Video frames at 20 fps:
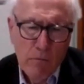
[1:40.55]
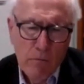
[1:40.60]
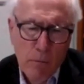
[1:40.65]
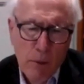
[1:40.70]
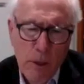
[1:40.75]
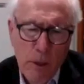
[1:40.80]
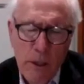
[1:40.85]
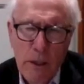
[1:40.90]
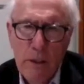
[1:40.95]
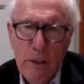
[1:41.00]

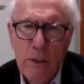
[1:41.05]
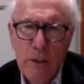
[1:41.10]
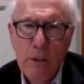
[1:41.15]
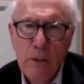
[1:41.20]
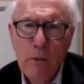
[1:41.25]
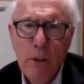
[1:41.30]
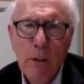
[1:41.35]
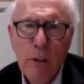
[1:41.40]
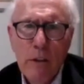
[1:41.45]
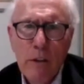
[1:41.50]
pretty
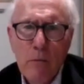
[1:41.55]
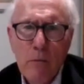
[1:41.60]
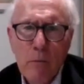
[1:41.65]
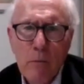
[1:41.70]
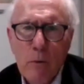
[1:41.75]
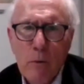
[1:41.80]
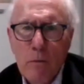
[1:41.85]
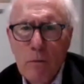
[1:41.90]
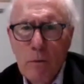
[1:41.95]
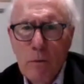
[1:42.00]

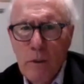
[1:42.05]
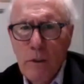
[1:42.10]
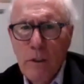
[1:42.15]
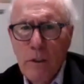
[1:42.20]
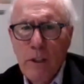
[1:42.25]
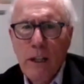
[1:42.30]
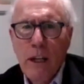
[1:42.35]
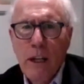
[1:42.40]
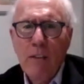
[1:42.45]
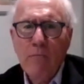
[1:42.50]
discreditable to the
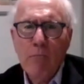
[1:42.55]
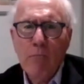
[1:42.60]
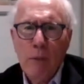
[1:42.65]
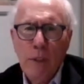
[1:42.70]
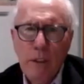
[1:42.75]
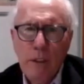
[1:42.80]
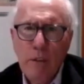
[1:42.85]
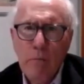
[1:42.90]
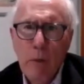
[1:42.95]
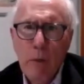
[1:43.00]

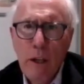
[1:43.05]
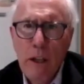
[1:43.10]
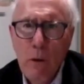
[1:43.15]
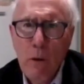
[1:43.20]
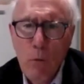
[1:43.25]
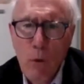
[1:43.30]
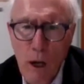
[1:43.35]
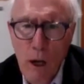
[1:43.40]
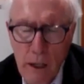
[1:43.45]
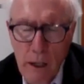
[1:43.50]
government in many
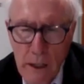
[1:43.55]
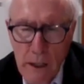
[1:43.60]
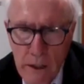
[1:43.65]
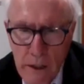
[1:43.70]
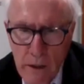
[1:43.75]
ways.